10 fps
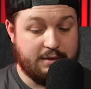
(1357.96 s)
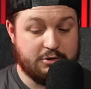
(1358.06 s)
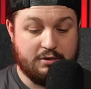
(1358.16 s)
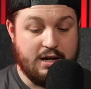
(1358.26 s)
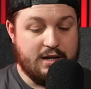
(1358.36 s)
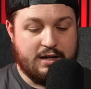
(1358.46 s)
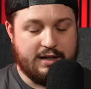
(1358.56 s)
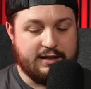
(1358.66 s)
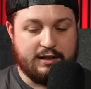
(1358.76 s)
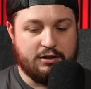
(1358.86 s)
absolutely. I
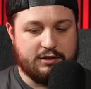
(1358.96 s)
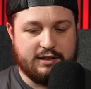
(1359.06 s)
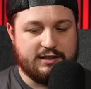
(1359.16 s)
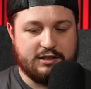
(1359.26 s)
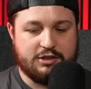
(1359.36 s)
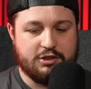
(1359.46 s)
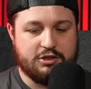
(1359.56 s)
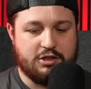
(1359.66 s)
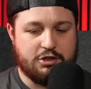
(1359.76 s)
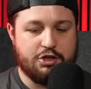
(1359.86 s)
think, look, this is just
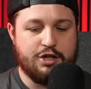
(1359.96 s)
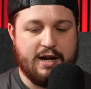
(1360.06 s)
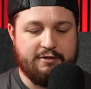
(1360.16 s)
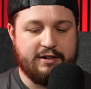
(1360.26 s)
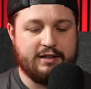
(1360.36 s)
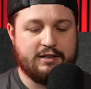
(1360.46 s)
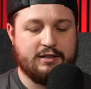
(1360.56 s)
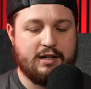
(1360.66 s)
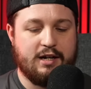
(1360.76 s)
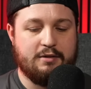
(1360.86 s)
a generic
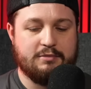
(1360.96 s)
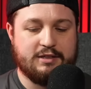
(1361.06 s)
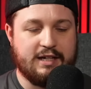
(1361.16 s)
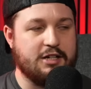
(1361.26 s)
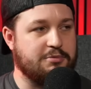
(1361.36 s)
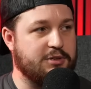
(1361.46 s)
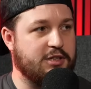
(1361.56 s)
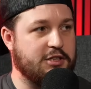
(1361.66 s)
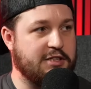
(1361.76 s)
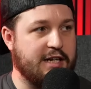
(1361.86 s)
detachment
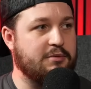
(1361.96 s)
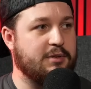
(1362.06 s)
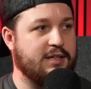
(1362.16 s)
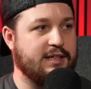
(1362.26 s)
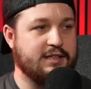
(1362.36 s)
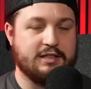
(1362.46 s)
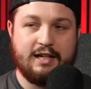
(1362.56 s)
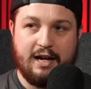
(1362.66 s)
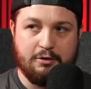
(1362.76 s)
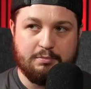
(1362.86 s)
that genuinely is going to
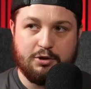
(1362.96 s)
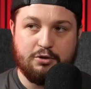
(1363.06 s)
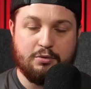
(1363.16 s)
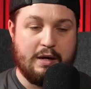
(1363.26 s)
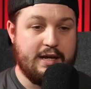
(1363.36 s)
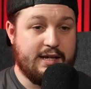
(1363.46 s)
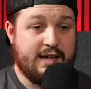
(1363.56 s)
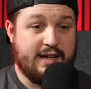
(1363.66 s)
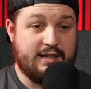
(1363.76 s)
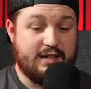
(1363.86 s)
help you
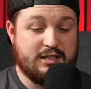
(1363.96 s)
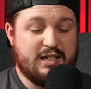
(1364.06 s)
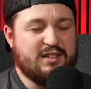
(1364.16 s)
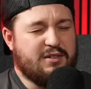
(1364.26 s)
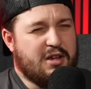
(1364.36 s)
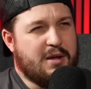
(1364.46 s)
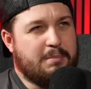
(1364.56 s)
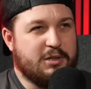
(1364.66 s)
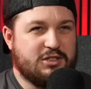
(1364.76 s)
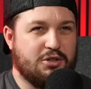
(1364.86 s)
in.
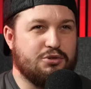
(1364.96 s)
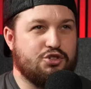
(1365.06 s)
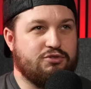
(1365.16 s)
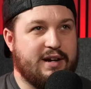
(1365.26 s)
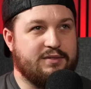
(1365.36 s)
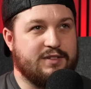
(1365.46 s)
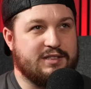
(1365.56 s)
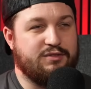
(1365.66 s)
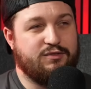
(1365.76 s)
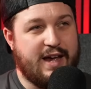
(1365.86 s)
+2 strength is
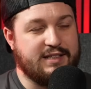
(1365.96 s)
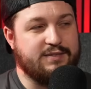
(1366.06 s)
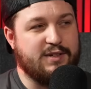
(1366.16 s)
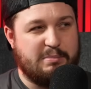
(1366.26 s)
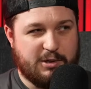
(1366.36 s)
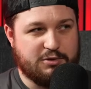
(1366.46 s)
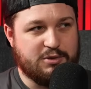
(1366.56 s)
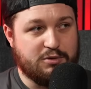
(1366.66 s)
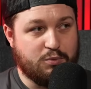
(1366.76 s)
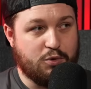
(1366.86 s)
effectively +1
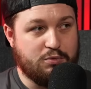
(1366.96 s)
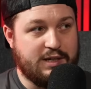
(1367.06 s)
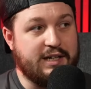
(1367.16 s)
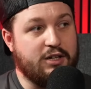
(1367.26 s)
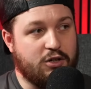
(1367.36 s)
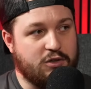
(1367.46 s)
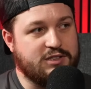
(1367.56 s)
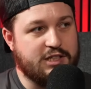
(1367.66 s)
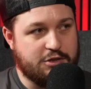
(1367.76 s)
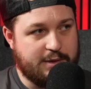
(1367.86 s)
to wound in a lot of
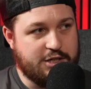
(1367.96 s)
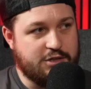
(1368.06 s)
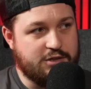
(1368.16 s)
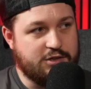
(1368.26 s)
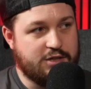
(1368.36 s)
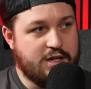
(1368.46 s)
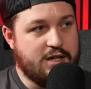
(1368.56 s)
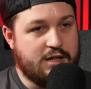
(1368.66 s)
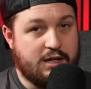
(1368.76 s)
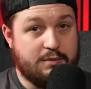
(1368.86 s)
situations.
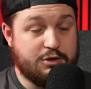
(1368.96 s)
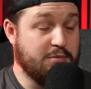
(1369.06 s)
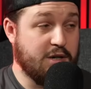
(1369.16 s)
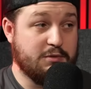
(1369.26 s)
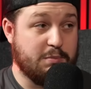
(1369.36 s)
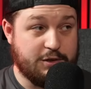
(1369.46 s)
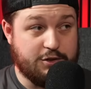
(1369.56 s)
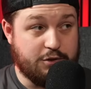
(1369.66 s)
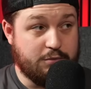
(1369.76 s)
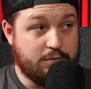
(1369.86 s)
Sometimes
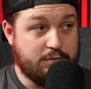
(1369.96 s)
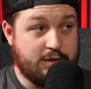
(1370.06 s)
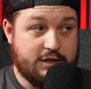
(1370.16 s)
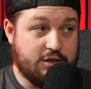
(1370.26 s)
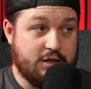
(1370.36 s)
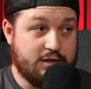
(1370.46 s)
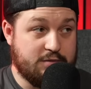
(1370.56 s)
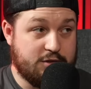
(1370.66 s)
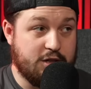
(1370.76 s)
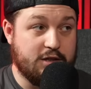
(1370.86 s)
+2 in
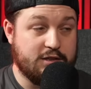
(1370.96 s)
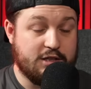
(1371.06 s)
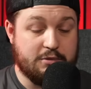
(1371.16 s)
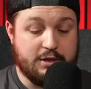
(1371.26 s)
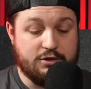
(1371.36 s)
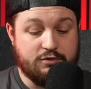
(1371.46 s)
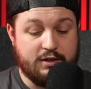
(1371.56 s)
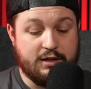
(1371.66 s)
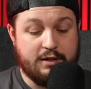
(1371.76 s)
certain situations, right?